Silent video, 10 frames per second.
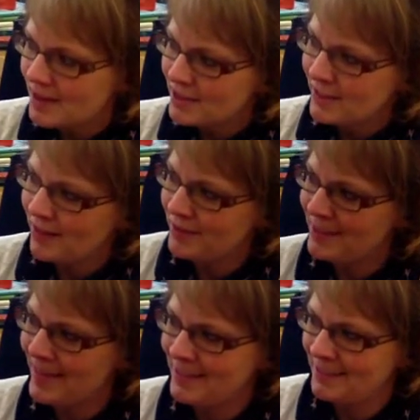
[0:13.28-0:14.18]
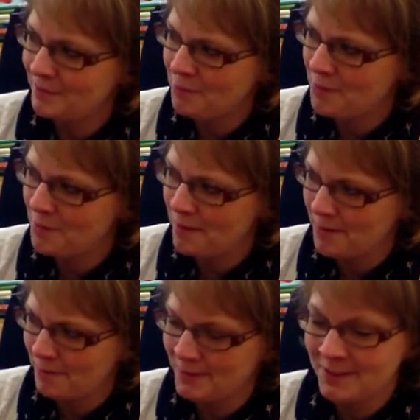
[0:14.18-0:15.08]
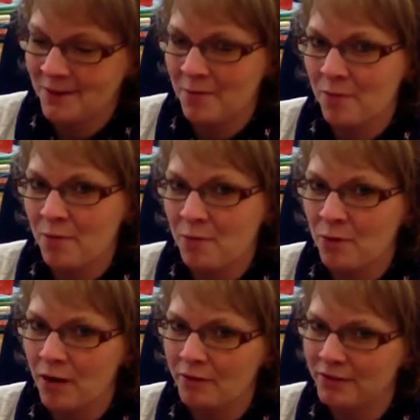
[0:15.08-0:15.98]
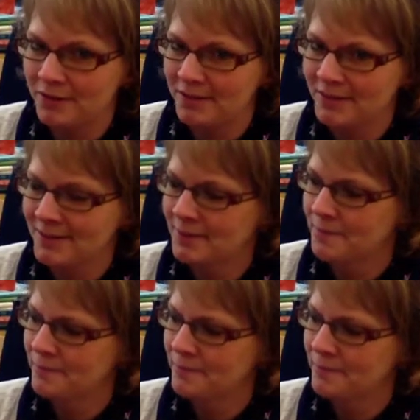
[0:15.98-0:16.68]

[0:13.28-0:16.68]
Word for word: She loved the taste of warm maple syrup on waffles.